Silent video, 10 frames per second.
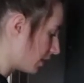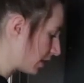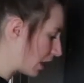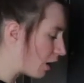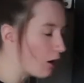
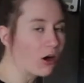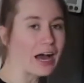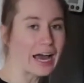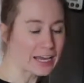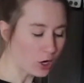Now
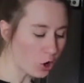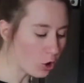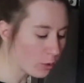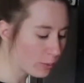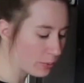I
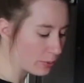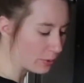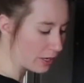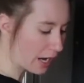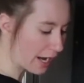hope
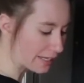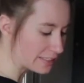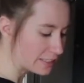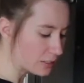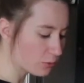I
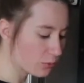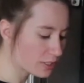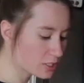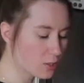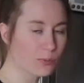didn't
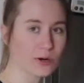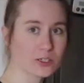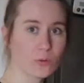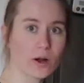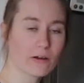reach the point
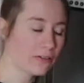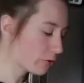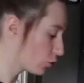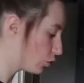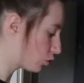where
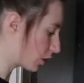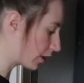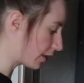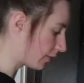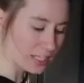they're too soggy.
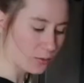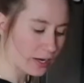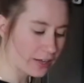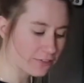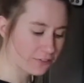Like when
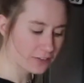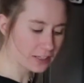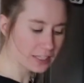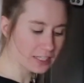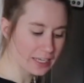I feel
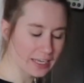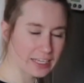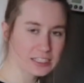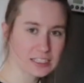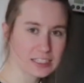it, it
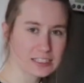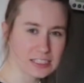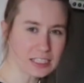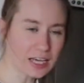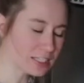
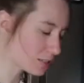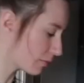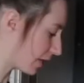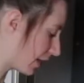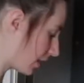still has some
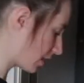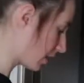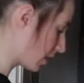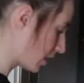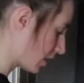like
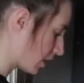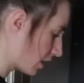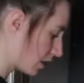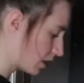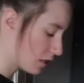
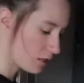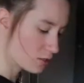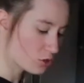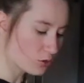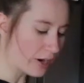
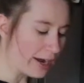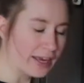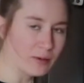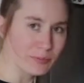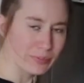
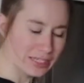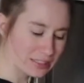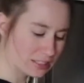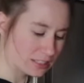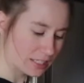dry
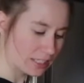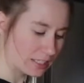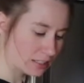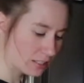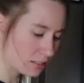bits in
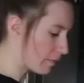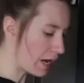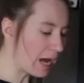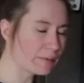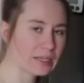it.
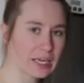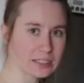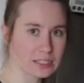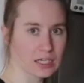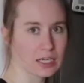I'm
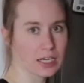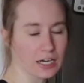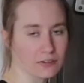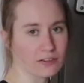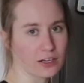guessing
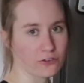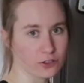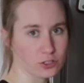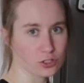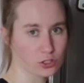kind of like
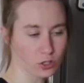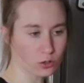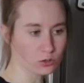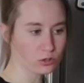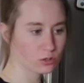French
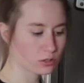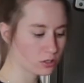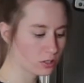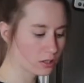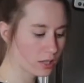toast,
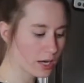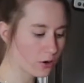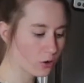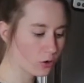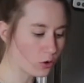
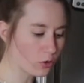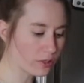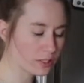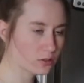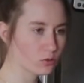they're
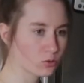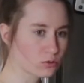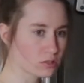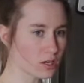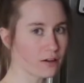going to
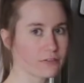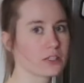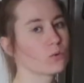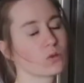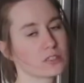soften
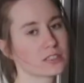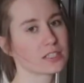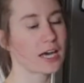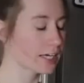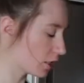once
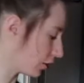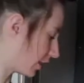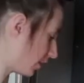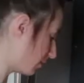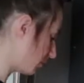I cook
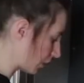it.